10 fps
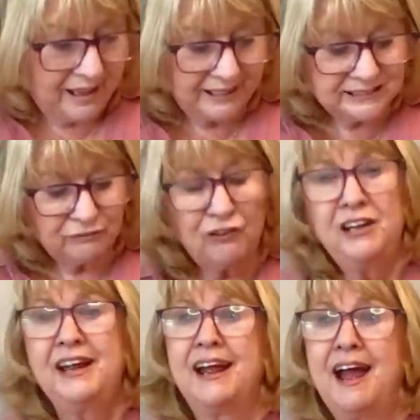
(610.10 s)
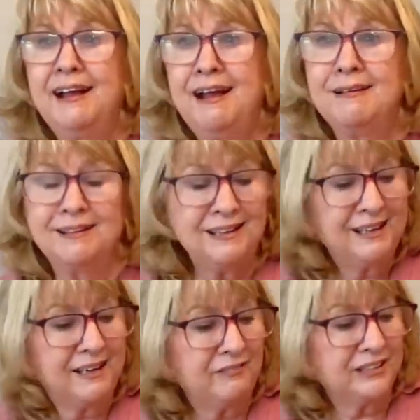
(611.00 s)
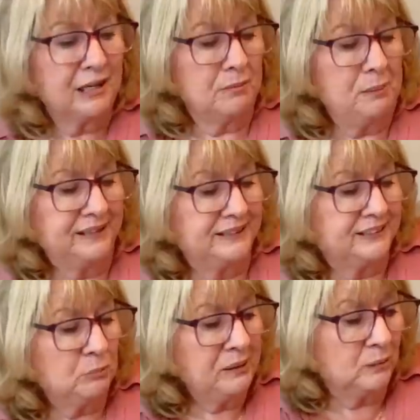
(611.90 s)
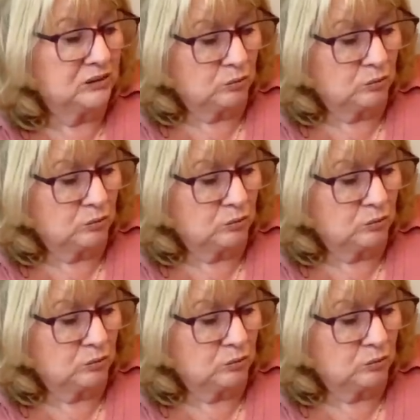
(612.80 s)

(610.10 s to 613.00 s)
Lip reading: It's funny, I kept thinking every time I picked it up it was